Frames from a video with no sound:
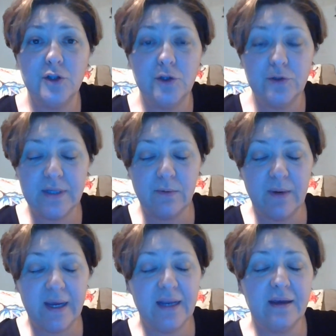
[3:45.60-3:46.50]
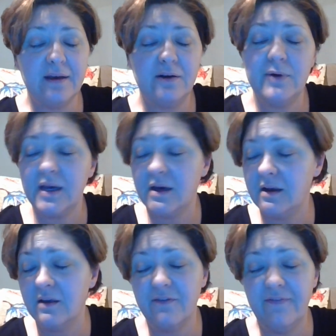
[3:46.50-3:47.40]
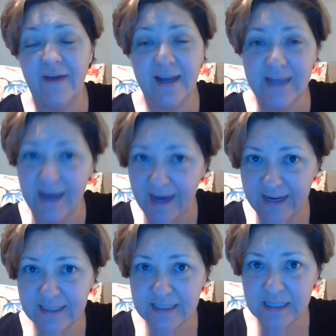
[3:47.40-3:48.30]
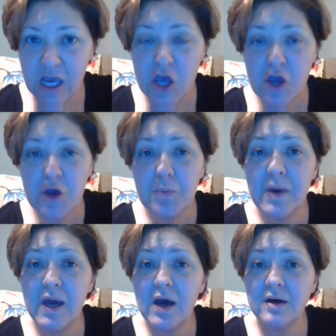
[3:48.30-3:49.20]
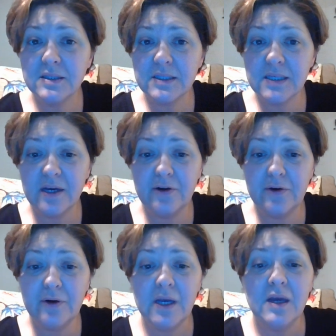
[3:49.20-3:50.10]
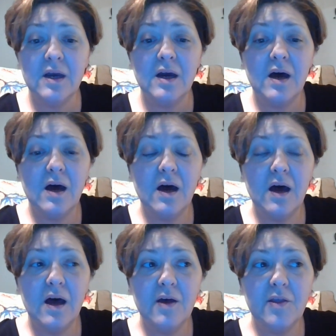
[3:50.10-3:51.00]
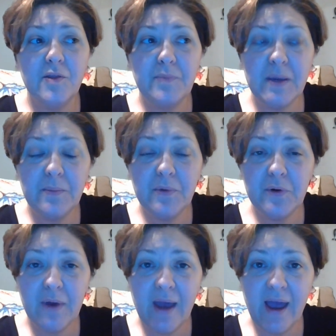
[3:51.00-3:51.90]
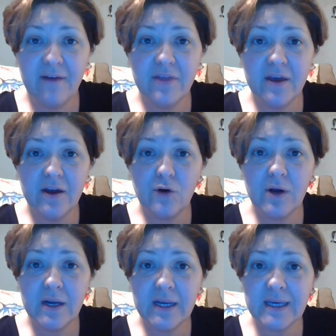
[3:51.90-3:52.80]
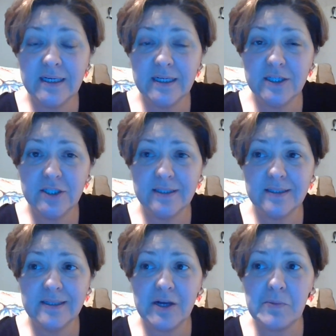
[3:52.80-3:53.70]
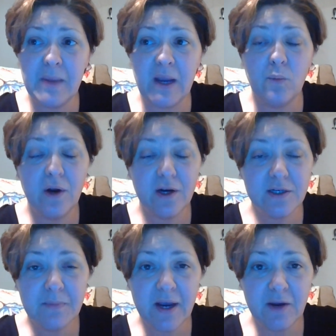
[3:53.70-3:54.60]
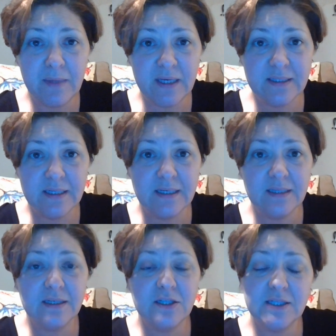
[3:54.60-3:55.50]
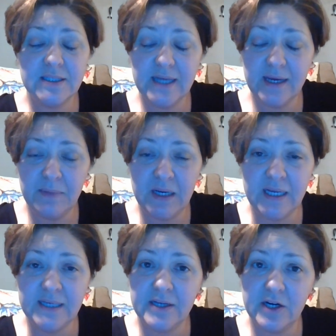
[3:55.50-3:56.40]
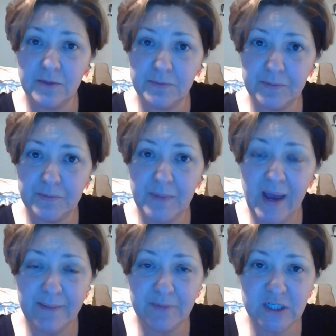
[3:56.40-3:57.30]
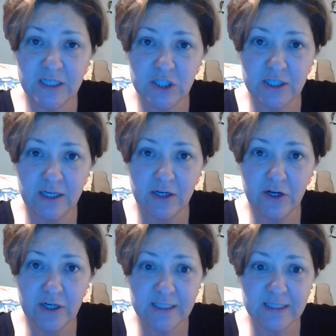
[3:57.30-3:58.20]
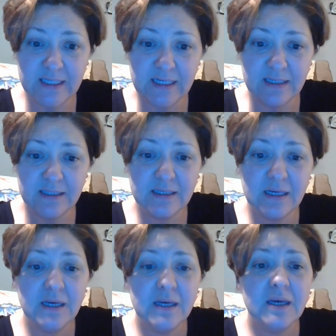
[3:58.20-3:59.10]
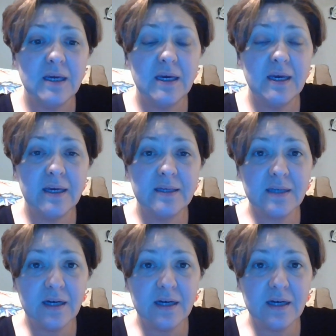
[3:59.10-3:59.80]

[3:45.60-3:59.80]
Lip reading: losing weight and going on all the fad diets, but also people who have the chronic conditions that are made worse by obesity, such as diabetes, hypertension, and heart disease. It is